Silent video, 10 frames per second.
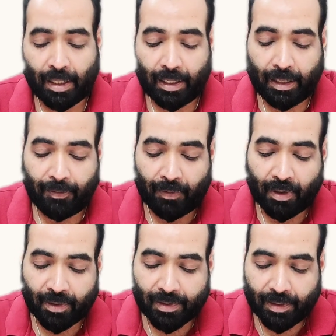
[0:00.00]
He
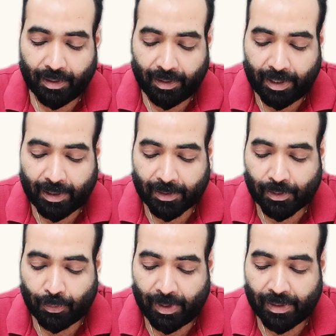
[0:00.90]
wants debtors
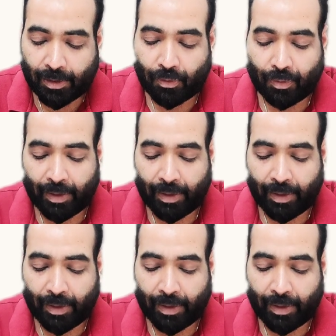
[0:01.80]
to be zero.